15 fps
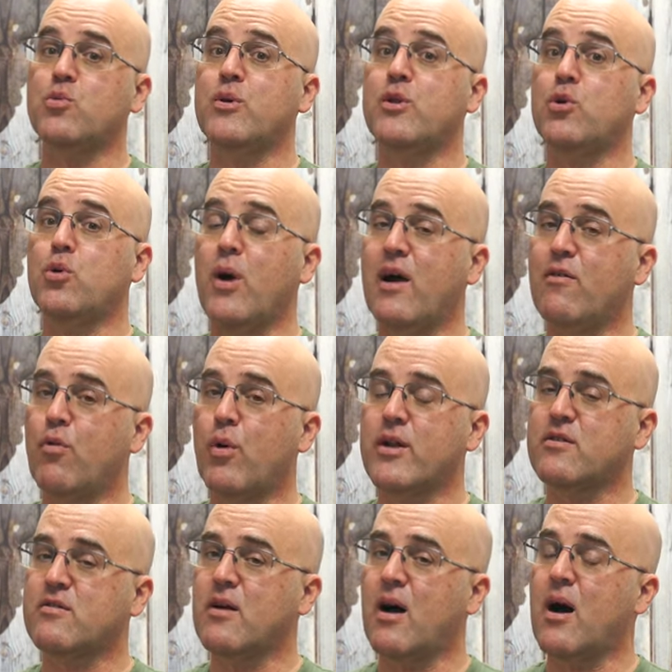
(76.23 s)
because we do
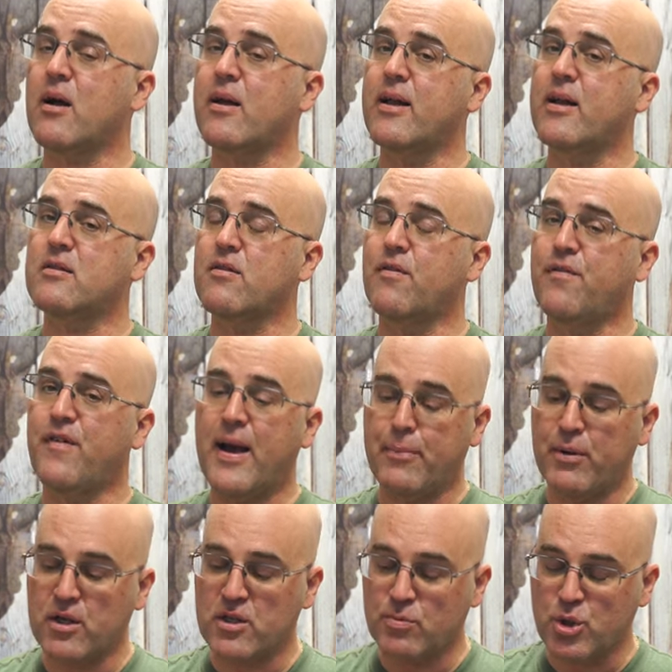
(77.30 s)
have one in stock and it's a
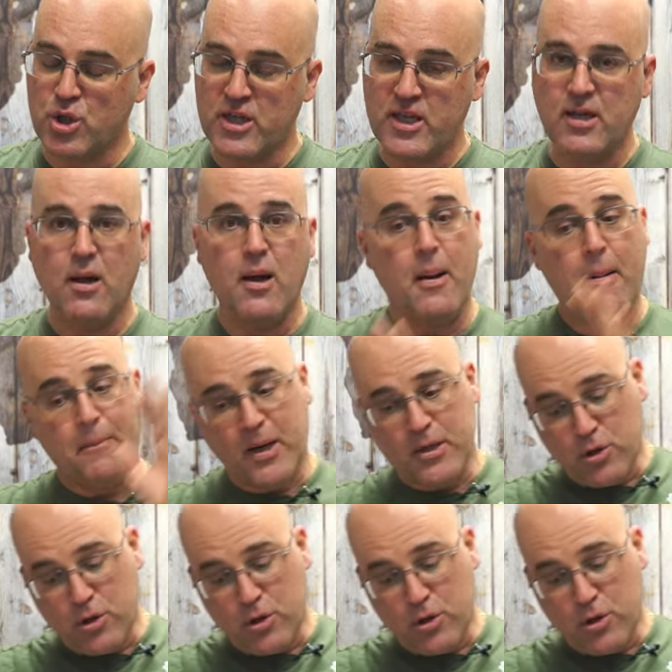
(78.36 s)
fabulous machine.